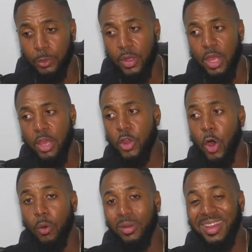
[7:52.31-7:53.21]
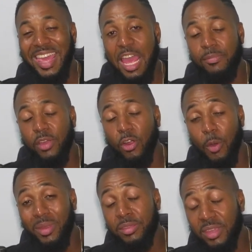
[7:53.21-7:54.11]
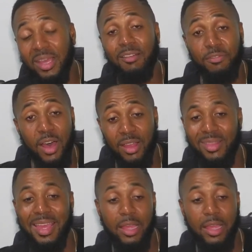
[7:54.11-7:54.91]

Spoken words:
Now, the games are coming thick and fast. Like,